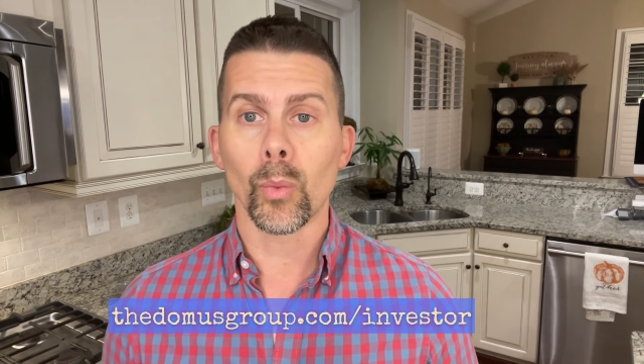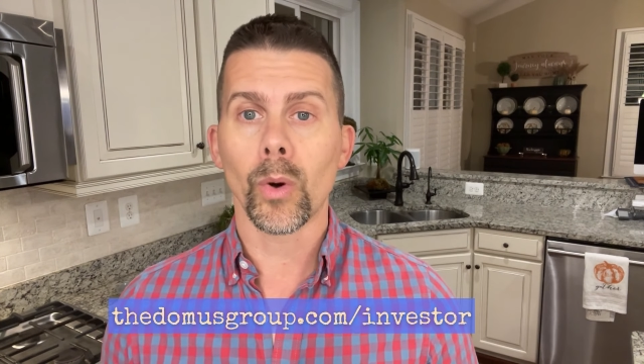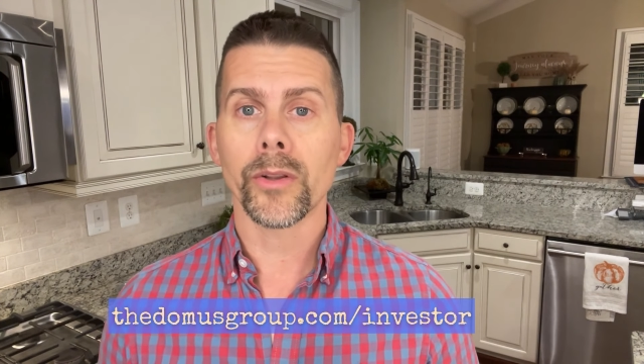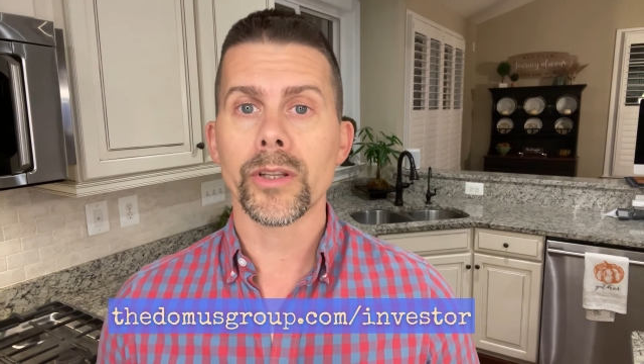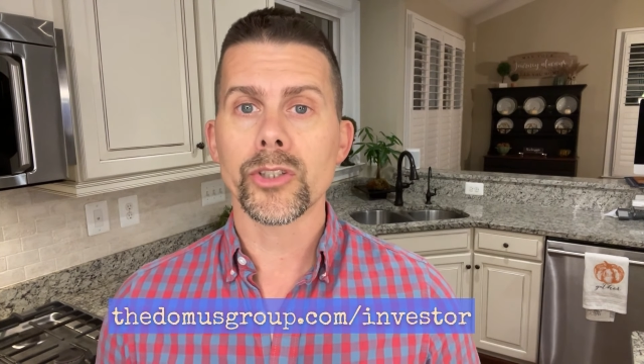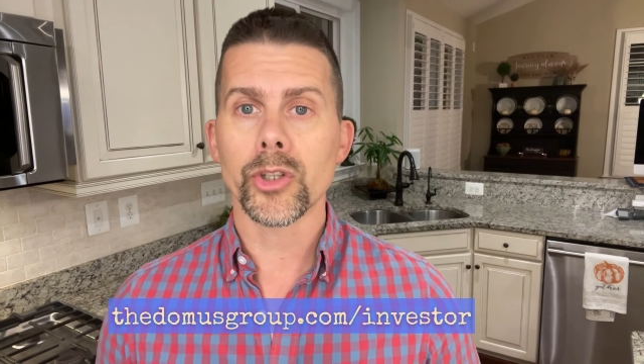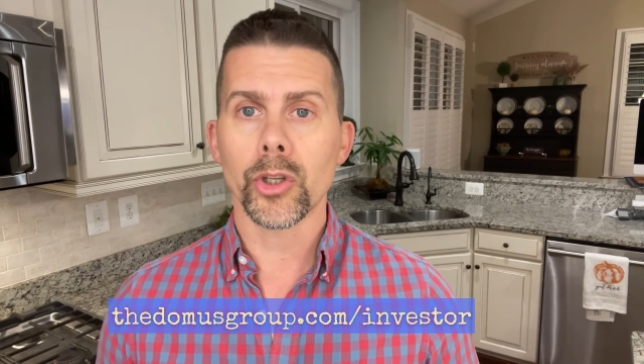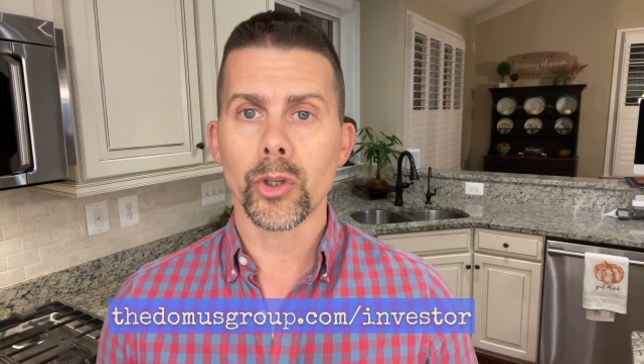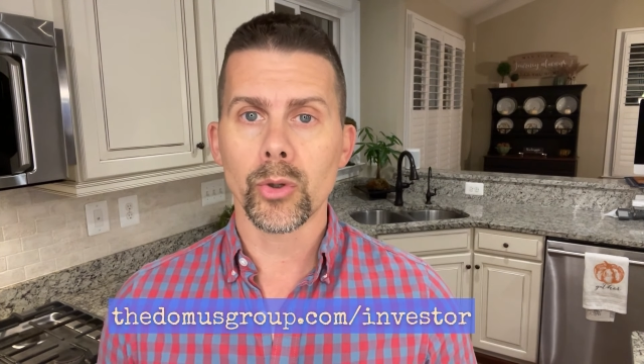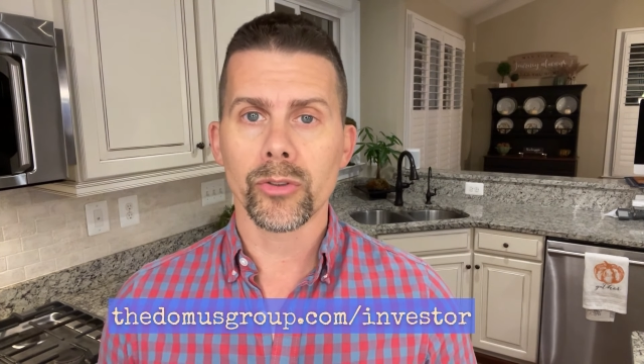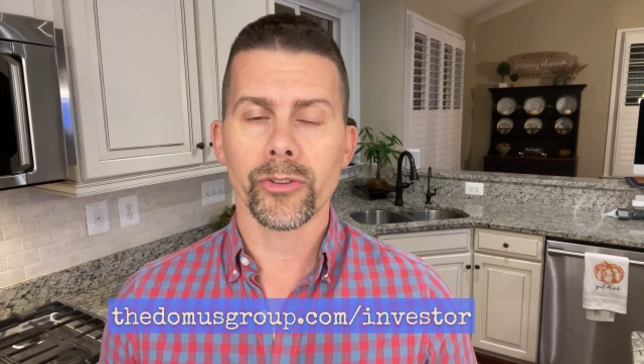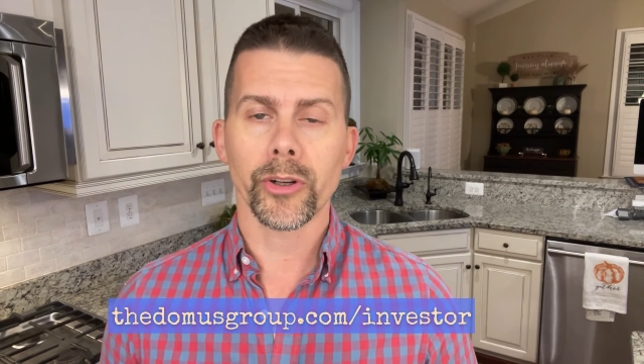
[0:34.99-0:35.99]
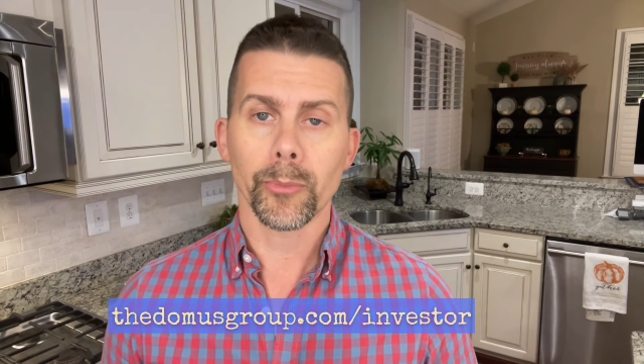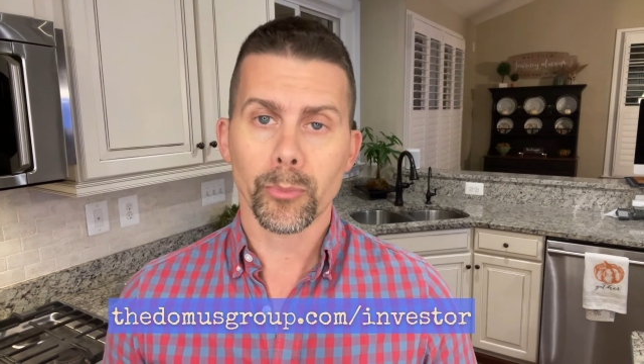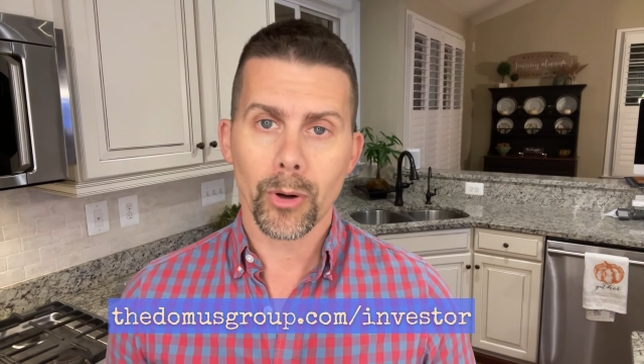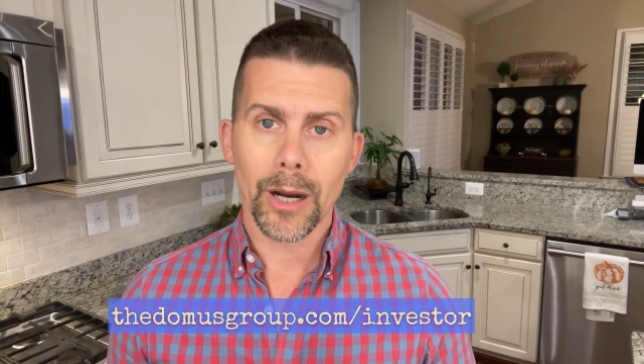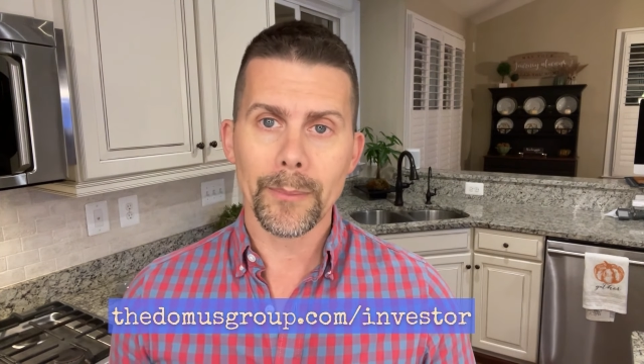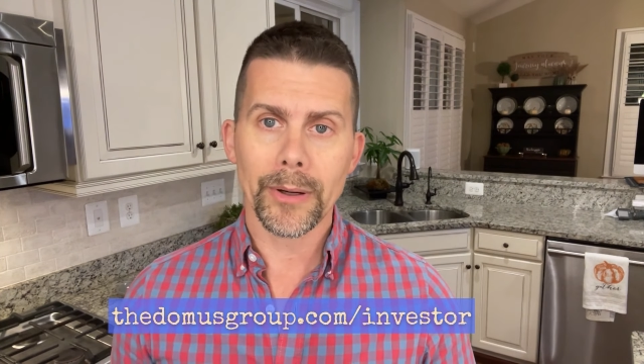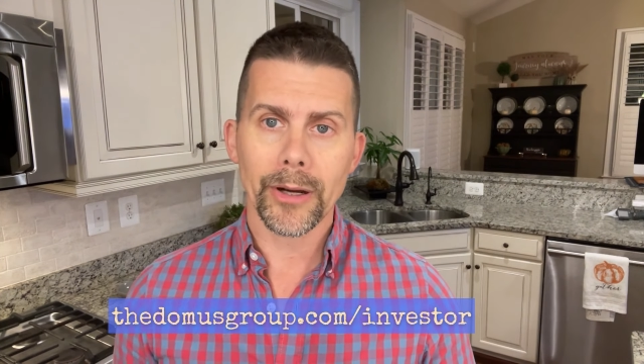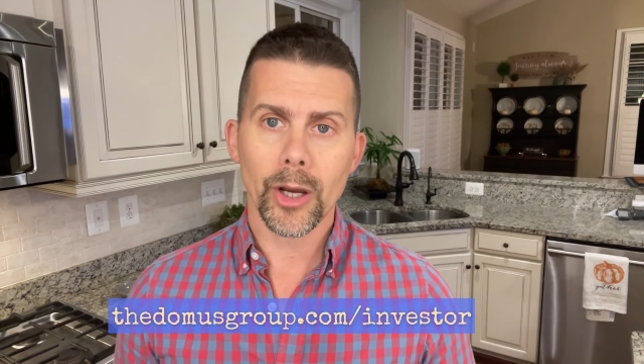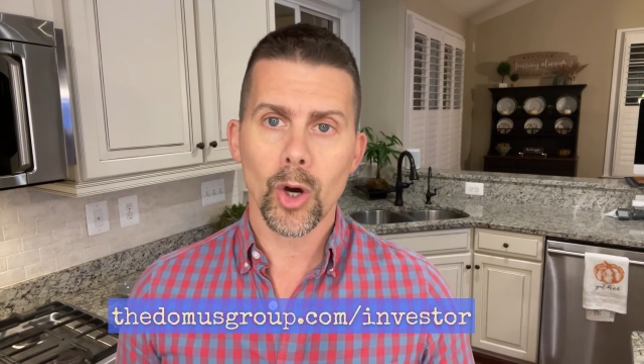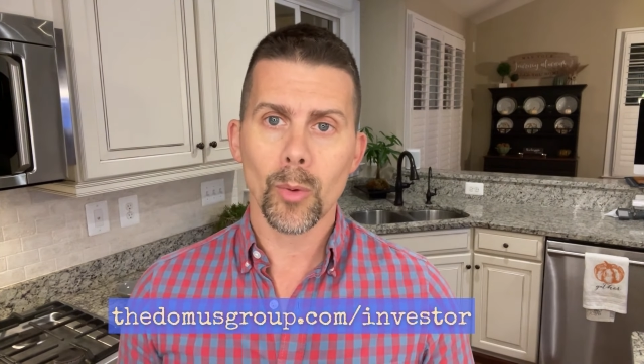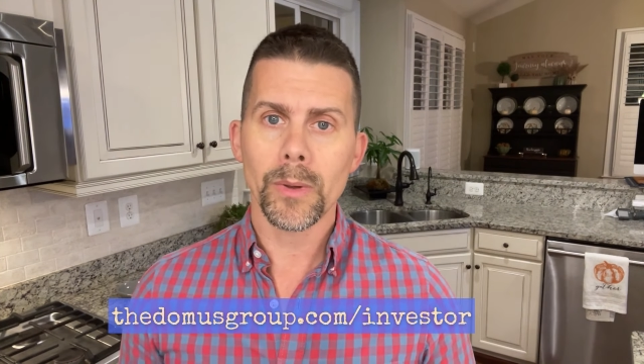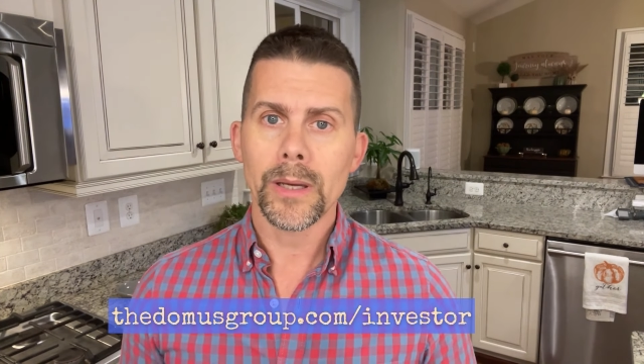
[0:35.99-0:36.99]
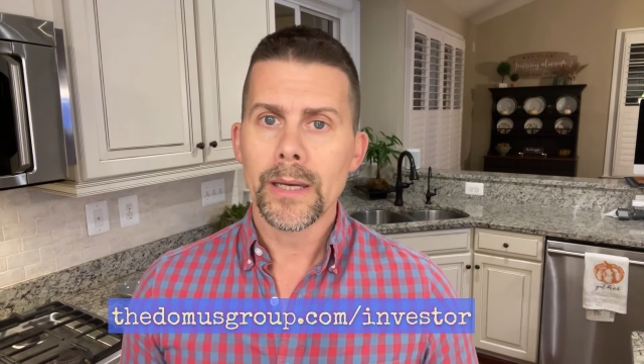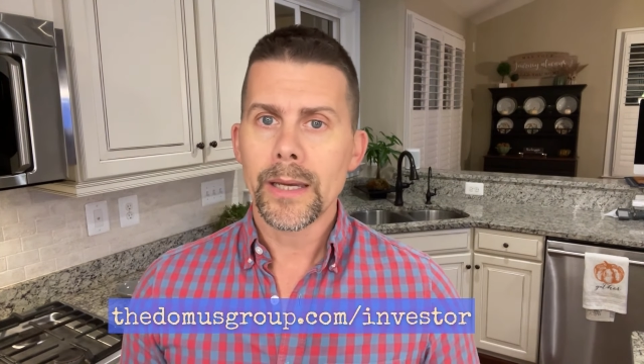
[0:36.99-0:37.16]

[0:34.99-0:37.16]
one that you use for your primary home.